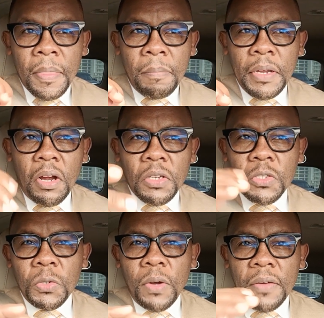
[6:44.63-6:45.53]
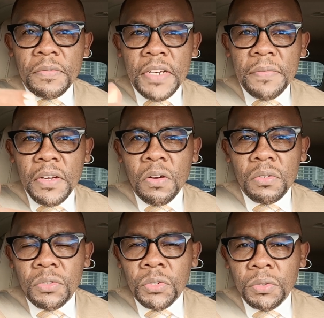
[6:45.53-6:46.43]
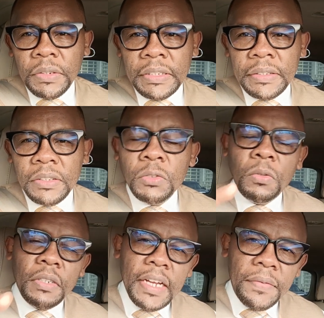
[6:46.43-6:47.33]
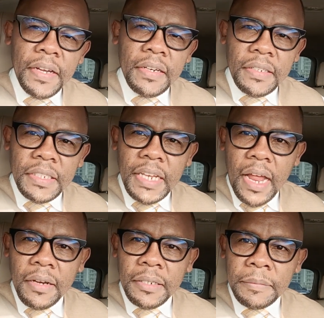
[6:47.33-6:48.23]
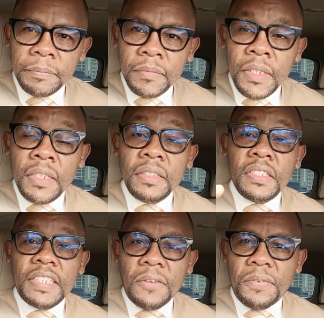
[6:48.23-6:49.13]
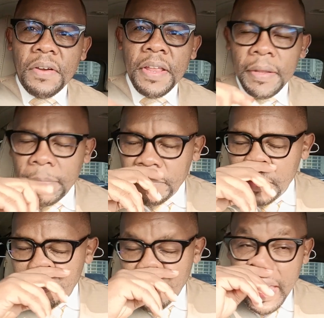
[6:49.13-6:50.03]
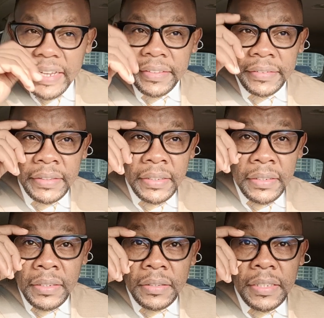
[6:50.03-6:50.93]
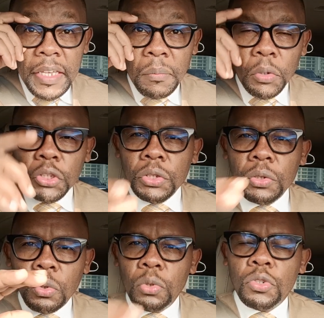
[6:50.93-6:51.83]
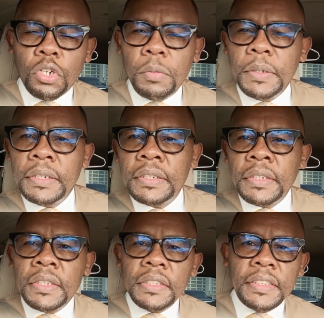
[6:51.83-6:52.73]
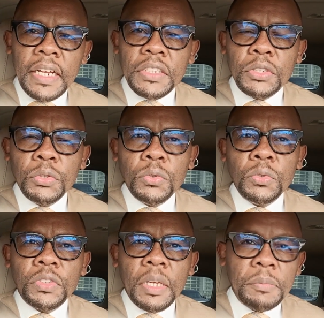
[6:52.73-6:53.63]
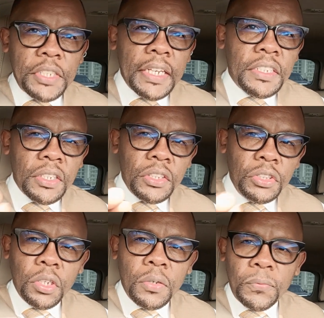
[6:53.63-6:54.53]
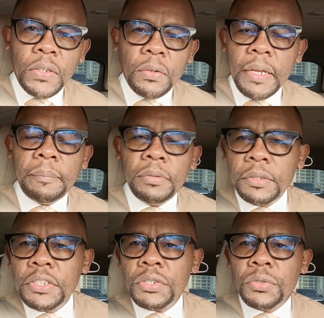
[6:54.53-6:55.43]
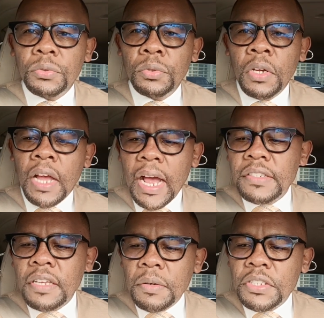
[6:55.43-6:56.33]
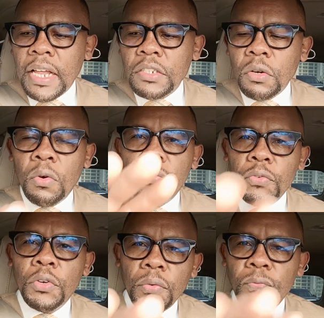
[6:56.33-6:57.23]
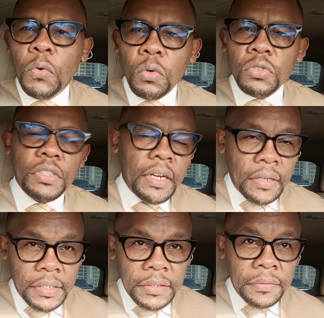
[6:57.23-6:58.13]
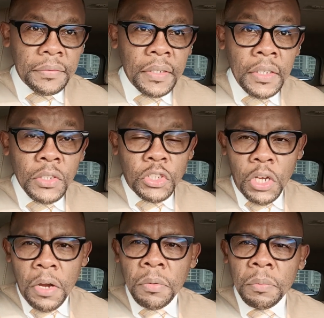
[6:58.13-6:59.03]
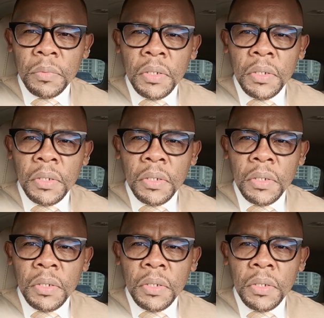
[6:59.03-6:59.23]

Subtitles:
because you have never gone through it, you will never understand the suffering, the pain, the emotional trauma that you subject your fellow employees to as a result of your false narrative. So,